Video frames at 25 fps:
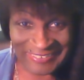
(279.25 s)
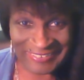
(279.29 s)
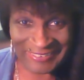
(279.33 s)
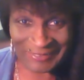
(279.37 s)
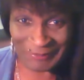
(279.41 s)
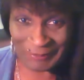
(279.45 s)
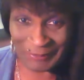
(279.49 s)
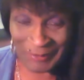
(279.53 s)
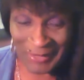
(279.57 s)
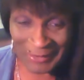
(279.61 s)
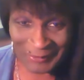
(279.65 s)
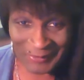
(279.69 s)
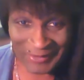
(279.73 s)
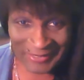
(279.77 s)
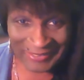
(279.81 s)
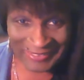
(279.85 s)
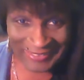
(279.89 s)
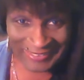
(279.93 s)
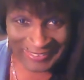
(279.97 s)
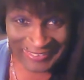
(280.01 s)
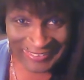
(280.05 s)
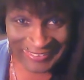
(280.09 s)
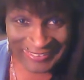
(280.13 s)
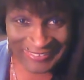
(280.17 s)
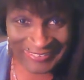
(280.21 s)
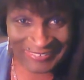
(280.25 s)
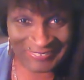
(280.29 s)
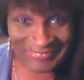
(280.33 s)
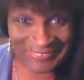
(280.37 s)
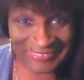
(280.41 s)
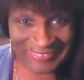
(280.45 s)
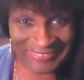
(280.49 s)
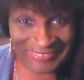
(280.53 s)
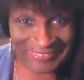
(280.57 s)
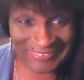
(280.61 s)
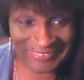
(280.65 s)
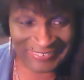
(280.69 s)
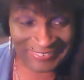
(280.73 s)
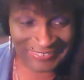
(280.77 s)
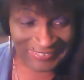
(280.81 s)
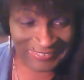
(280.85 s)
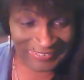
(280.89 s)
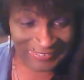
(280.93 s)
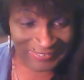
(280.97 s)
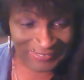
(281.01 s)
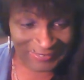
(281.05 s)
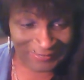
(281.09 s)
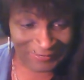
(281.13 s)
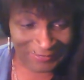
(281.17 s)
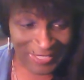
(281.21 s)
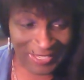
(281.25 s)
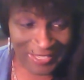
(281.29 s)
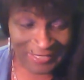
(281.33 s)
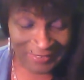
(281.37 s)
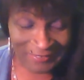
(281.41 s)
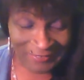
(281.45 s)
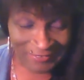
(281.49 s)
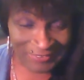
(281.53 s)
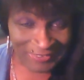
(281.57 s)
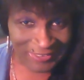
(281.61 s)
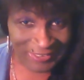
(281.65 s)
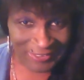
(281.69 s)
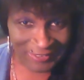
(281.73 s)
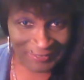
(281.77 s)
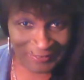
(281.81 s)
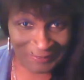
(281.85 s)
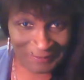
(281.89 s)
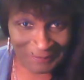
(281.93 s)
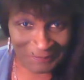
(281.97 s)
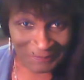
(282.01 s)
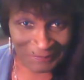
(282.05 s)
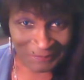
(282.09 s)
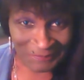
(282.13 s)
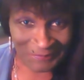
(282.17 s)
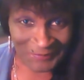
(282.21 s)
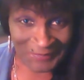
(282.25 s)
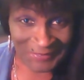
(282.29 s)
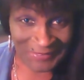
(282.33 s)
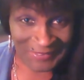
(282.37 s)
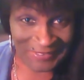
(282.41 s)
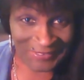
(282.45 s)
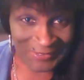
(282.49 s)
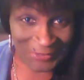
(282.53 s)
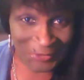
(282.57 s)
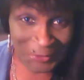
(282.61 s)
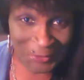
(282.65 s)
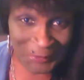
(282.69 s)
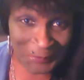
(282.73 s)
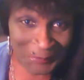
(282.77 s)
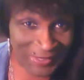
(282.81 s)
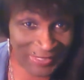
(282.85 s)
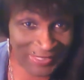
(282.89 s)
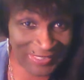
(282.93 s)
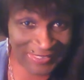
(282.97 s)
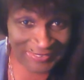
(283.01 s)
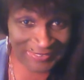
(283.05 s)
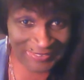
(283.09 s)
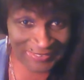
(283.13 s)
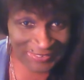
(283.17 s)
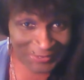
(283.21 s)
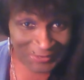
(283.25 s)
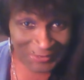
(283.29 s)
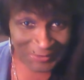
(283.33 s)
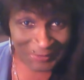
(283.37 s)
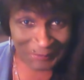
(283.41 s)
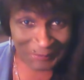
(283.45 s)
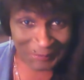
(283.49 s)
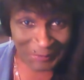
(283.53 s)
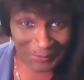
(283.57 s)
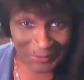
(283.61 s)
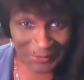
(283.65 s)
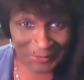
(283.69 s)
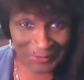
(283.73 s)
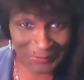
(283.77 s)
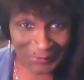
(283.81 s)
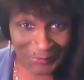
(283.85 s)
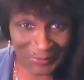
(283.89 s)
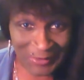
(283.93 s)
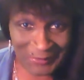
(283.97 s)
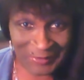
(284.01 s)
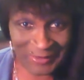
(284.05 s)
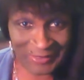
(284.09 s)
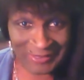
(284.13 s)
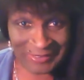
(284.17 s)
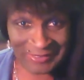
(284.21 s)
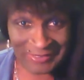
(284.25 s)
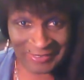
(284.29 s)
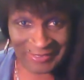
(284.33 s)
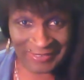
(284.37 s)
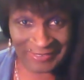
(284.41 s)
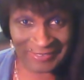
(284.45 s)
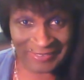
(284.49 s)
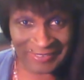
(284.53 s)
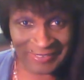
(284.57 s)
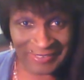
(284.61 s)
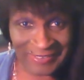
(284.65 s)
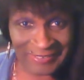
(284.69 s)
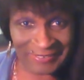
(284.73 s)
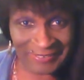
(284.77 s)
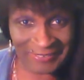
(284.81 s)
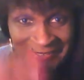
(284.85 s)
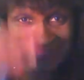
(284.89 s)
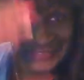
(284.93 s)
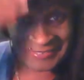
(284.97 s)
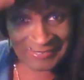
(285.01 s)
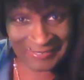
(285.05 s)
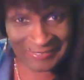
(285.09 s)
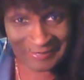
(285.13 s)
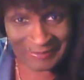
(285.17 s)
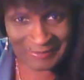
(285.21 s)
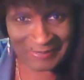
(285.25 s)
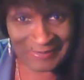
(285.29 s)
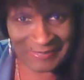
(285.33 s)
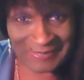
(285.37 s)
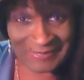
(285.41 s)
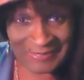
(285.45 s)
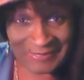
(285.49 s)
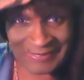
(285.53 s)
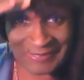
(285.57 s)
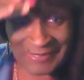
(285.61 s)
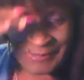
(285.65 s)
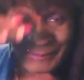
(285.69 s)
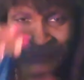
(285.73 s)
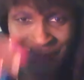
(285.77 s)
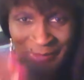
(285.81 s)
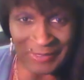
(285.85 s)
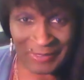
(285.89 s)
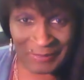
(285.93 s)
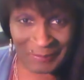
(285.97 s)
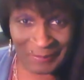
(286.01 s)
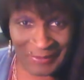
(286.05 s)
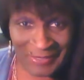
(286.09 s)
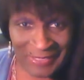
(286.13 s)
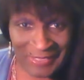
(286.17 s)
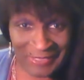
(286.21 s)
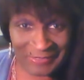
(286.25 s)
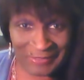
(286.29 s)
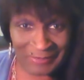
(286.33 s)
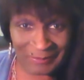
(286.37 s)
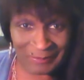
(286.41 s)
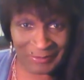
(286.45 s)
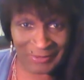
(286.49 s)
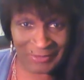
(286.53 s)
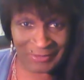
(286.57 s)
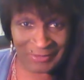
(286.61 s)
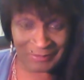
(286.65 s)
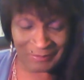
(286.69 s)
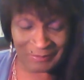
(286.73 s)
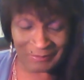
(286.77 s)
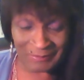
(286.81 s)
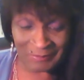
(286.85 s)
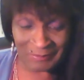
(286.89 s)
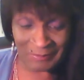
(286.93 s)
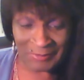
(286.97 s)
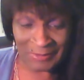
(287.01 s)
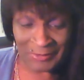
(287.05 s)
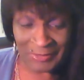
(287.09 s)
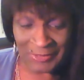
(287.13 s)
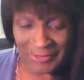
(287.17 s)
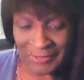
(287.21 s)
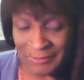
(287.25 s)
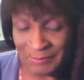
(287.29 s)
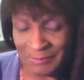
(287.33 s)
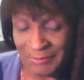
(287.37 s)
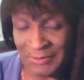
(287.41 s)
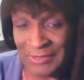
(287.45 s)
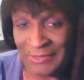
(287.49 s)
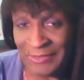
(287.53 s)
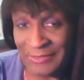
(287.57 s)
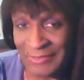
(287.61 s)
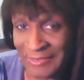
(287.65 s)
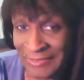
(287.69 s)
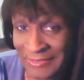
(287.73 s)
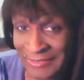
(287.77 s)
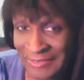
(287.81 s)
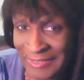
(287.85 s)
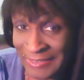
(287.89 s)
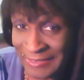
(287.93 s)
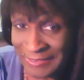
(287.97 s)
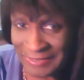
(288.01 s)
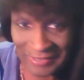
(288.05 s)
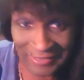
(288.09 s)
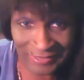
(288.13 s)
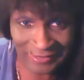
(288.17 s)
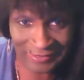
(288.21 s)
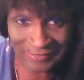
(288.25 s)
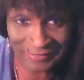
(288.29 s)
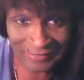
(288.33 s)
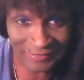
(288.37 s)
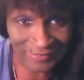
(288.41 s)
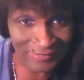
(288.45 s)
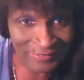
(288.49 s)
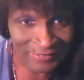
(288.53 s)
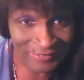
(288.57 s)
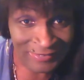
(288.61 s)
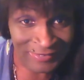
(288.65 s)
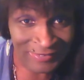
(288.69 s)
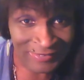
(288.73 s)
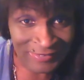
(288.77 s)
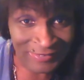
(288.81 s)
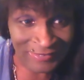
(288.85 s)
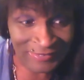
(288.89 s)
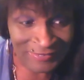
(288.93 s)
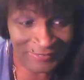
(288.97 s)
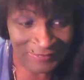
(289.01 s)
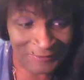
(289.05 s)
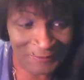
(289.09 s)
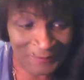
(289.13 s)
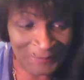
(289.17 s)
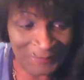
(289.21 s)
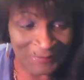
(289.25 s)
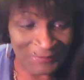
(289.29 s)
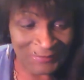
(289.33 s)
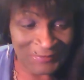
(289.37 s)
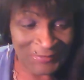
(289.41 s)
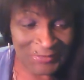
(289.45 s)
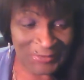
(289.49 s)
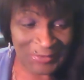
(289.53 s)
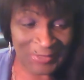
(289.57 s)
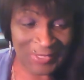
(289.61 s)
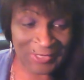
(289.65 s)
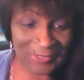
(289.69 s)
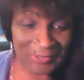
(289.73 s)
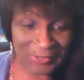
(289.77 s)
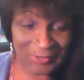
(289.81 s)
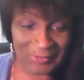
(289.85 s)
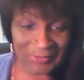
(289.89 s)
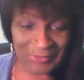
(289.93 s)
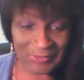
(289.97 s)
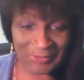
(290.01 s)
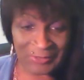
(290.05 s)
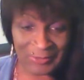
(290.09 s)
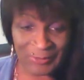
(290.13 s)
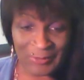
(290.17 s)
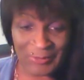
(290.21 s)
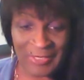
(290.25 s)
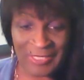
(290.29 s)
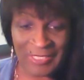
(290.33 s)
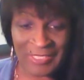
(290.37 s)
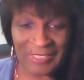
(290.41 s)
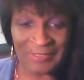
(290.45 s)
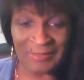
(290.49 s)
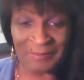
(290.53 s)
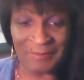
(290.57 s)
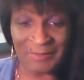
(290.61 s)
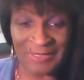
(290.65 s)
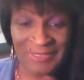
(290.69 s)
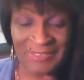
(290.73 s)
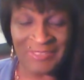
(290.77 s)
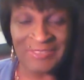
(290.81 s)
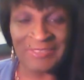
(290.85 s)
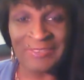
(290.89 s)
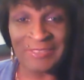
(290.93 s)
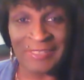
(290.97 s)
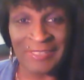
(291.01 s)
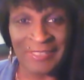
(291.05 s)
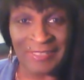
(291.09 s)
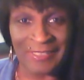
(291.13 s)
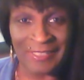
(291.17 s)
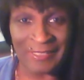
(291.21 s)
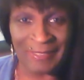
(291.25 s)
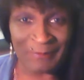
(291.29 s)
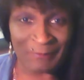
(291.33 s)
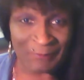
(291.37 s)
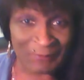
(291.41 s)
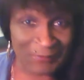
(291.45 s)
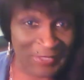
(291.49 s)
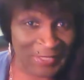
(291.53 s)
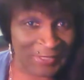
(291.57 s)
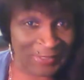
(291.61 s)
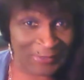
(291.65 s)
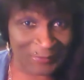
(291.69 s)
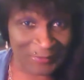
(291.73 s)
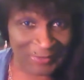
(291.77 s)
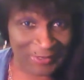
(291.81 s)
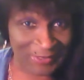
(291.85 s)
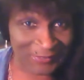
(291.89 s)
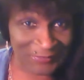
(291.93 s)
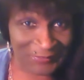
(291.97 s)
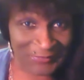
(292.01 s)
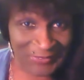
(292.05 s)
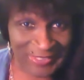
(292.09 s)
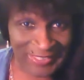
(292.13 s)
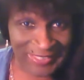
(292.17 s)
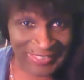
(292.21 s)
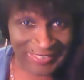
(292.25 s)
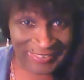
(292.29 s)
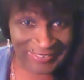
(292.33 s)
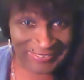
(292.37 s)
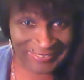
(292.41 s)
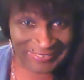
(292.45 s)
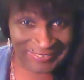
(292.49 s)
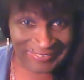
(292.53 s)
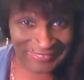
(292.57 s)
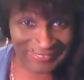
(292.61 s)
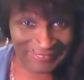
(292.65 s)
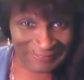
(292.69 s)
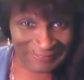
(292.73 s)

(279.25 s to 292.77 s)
Why do I care how this out of shape old man sitting on the porch, why do I care that I look good when I'm running past him? Because he said that. So I couldn't slow down the minute he said, "I'm finally running fast."